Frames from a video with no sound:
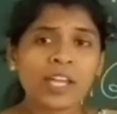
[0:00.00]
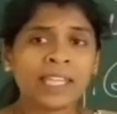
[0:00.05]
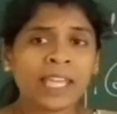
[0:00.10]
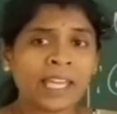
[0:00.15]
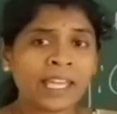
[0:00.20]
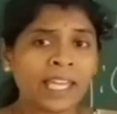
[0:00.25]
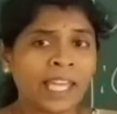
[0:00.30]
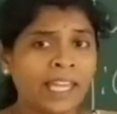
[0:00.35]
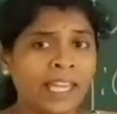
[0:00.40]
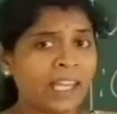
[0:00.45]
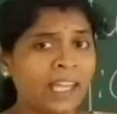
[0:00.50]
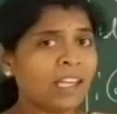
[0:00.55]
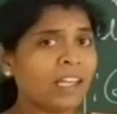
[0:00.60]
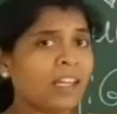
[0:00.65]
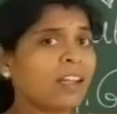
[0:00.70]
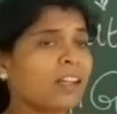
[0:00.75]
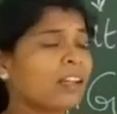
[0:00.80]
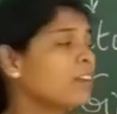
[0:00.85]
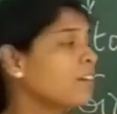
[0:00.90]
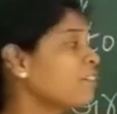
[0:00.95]
again
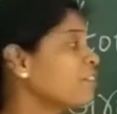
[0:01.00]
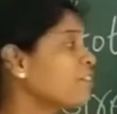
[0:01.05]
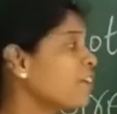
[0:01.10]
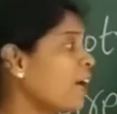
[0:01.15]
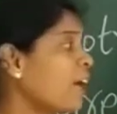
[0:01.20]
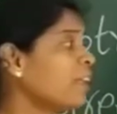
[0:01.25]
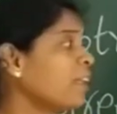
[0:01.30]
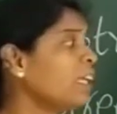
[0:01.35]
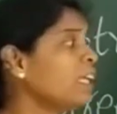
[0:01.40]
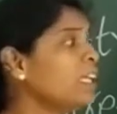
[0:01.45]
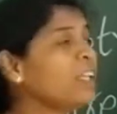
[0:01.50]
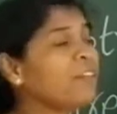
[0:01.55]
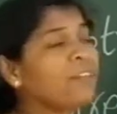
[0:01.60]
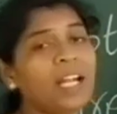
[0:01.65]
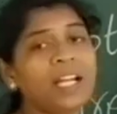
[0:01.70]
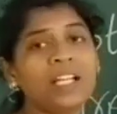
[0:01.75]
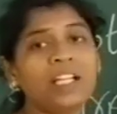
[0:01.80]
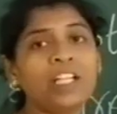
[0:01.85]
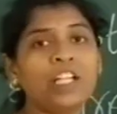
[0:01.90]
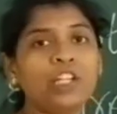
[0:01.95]
further
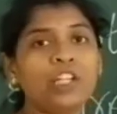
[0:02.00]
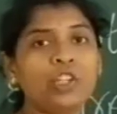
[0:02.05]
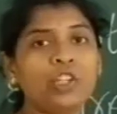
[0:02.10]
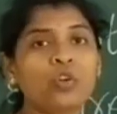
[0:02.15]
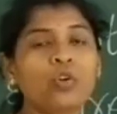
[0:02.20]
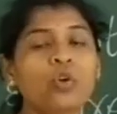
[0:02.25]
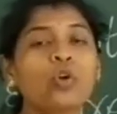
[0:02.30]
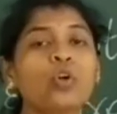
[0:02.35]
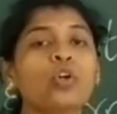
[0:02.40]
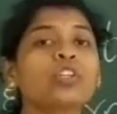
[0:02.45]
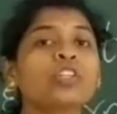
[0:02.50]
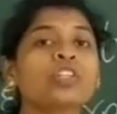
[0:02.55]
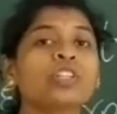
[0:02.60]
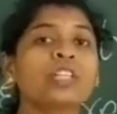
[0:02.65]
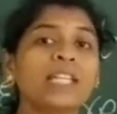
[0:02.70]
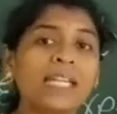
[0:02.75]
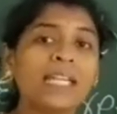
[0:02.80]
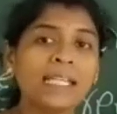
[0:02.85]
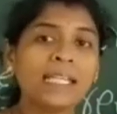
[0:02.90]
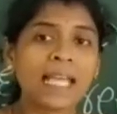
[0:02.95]
divided into
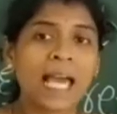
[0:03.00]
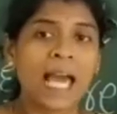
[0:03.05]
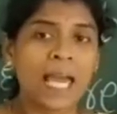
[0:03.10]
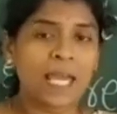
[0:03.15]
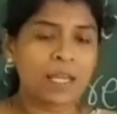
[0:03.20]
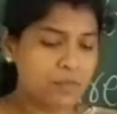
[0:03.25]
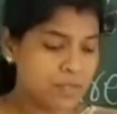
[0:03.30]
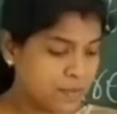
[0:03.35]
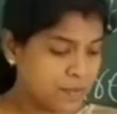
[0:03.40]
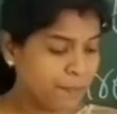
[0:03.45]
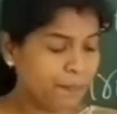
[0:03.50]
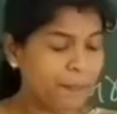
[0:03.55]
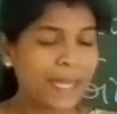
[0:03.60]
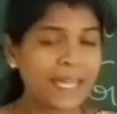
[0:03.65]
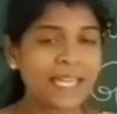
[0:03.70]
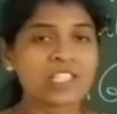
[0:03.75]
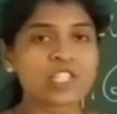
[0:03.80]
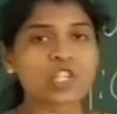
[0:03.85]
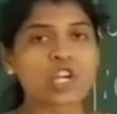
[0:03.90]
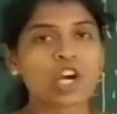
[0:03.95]
three types
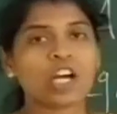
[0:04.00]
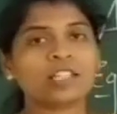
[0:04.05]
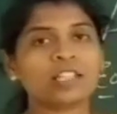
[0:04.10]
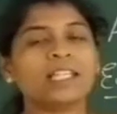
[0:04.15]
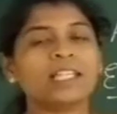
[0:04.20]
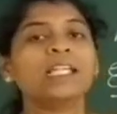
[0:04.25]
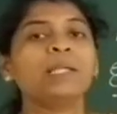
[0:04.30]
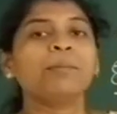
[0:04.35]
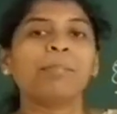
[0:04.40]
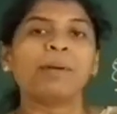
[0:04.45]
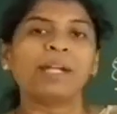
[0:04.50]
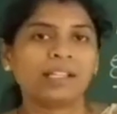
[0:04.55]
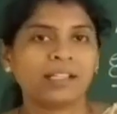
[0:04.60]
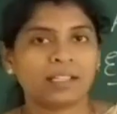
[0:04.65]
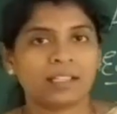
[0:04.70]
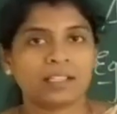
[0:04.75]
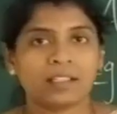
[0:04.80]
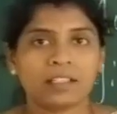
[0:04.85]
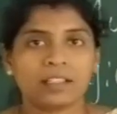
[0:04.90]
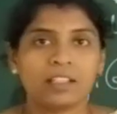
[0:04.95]
based on the
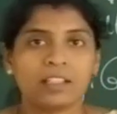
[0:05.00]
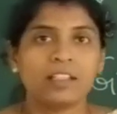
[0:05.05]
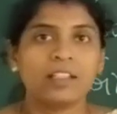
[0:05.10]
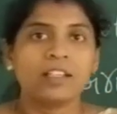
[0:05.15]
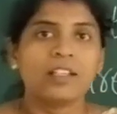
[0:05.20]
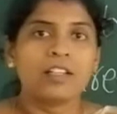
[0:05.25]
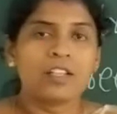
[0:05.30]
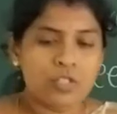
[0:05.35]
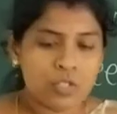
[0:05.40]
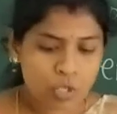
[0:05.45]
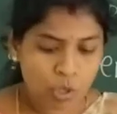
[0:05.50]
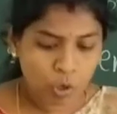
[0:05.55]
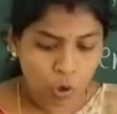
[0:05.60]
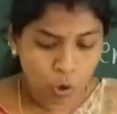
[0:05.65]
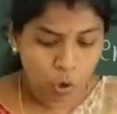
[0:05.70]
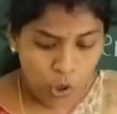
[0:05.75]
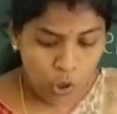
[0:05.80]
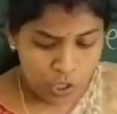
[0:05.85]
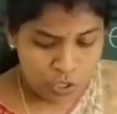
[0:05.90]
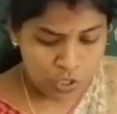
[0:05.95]
dependent. So
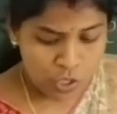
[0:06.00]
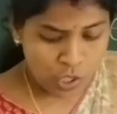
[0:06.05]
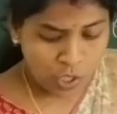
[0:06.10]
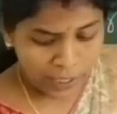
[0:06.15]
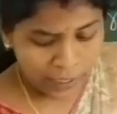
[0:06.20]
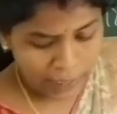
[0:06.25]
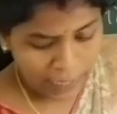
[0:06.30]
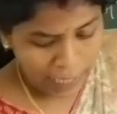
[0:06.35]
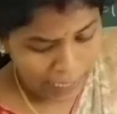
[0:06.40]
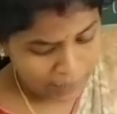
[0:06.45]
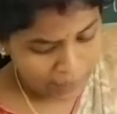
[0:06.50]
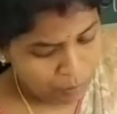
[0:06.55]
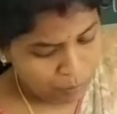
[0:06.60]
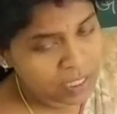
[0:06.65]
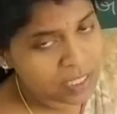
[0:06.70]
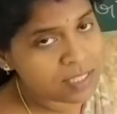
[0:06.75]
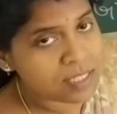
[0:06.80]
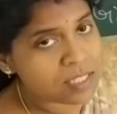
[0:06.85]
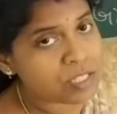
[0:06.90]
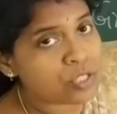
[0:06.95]
holozoid
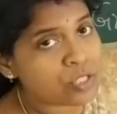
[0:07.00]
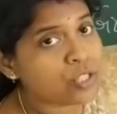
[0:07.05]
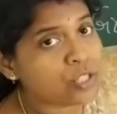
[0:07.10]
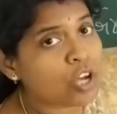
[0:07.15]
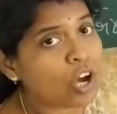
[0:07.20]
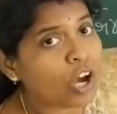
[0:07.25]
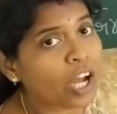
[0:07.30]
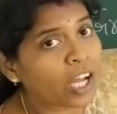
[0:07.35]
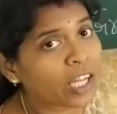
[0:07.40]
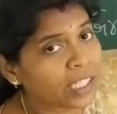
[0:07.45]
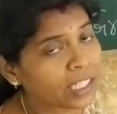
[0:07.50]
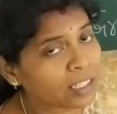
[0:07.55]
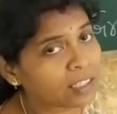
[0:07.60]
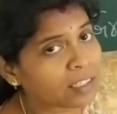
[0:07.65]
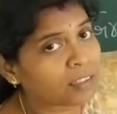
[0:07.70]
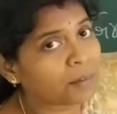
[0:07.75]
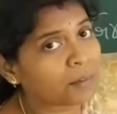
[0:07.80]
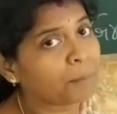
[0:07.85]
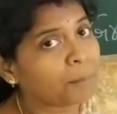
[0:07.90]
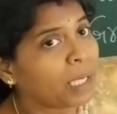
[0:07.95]
animals, zoid
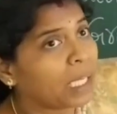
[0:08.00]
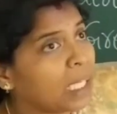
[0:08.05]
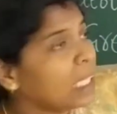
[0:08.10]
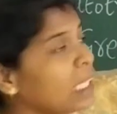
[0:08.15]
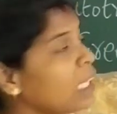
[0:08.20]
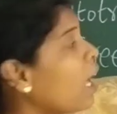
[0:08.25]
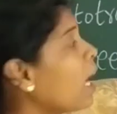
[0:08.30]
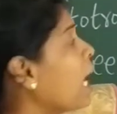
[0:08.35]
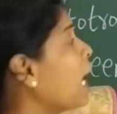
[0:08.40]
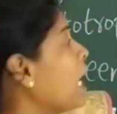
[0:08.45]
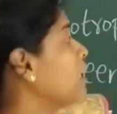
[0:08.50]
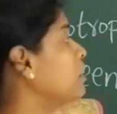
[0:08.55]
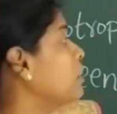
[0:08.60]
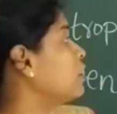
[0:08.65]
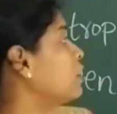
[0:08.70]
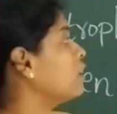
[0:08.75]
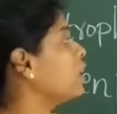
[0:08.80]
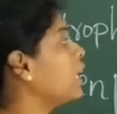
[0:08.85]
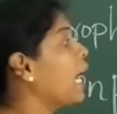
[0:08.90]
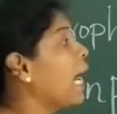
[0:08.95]
means other
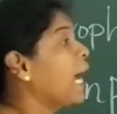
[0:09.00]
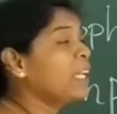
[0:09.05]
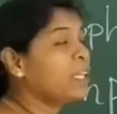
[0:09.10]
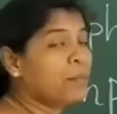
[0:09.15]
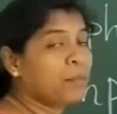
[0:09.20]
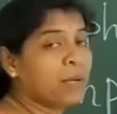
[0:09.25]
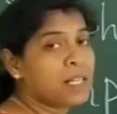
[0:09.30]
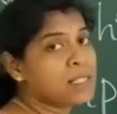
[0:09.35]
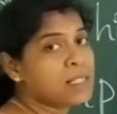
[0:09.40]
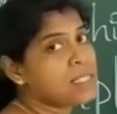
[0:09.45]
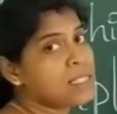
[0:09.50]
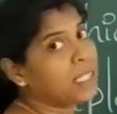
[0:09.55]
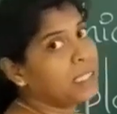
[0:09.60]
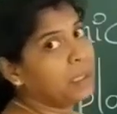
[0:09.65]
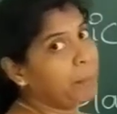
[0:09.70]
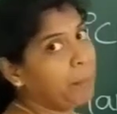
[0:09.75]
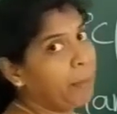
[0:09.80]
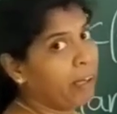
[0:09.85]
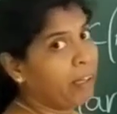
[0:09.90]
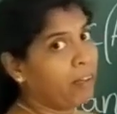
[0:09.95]
animals are
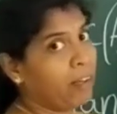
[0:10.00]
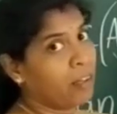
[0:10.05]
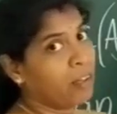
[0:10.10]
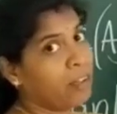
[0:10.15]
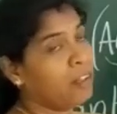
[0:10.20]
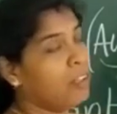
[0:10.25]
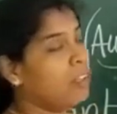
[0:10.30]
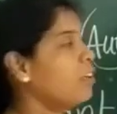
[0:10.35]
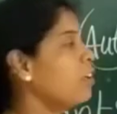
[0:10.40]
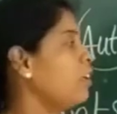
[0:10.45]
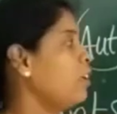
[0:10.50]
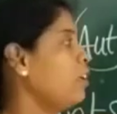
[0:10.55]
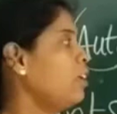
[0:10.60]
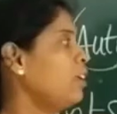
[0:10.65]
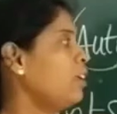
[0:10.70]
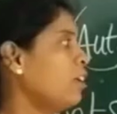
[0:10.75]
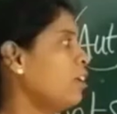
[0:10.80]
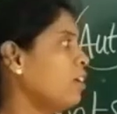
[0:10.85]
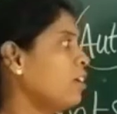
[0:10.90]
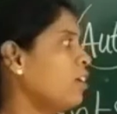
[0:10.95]
dependent.
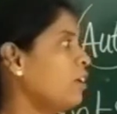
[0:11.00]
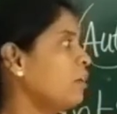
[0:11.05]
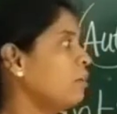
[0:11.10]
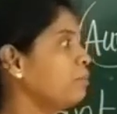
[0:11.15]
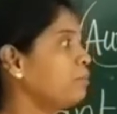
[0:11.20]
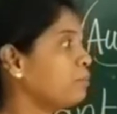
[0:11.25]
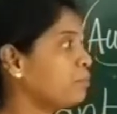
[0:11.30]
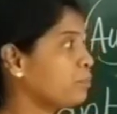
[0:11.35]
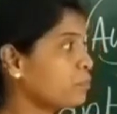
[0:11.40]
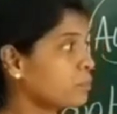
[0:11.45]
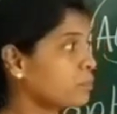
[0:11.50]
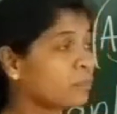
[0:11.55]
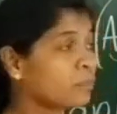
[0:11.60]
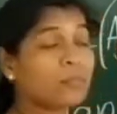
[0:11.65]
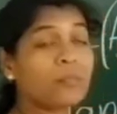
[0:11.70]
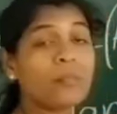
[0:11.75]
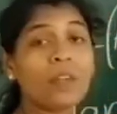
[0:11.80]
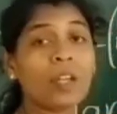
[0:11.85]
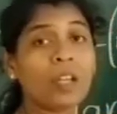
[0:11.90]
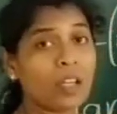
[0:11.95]
Here
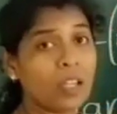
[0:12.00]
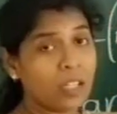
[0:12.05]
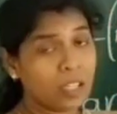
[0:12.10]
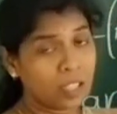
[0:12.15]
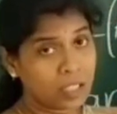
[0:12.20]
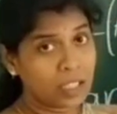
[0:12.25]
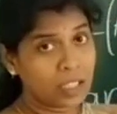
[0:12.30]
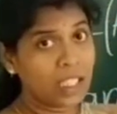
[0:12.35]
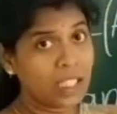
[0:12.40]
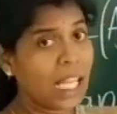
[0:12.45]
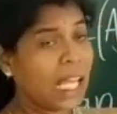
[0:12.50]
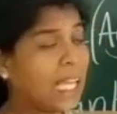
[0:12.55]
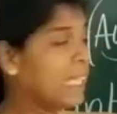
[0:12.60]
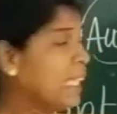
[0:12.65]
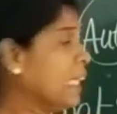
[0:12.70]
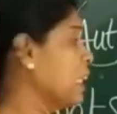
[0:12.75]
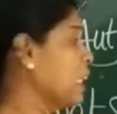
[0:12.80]
like